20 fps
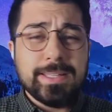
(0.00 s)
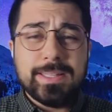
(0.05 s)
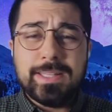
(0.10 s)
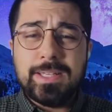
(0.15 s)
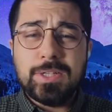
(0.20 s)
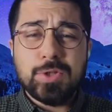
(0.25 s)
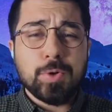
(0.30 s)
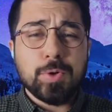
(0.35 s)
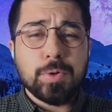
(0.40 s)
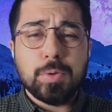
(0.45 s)

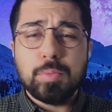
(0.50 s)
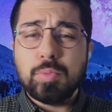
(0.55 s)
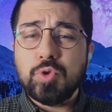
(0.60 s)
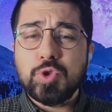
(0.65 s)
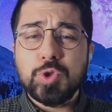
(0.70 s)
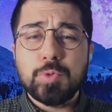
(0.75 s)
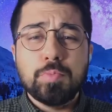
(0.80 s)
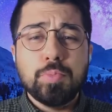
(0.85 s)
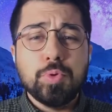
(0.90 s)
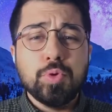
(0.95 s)
these are the
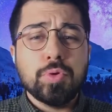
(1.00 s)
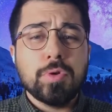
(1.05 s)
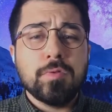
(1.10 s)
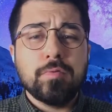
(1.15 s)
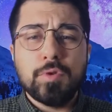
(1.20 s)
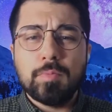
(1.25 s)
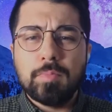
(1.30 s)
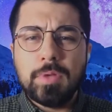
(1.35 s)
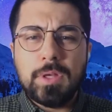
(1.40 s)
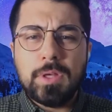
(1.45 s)
most
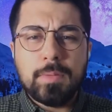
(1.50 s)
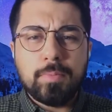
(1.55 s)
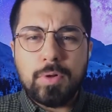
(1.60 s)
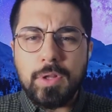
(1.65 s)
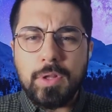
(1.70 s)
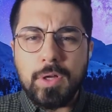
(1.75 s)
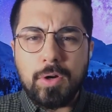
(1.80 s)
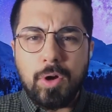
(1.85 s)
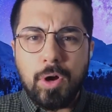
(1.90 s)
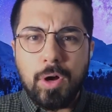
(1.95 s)
beautiful people
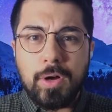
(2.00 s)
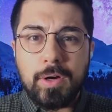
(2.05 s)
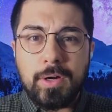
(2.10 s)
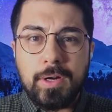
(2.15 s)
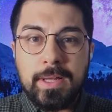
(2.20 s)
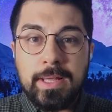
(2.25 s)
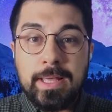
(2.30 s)
there are.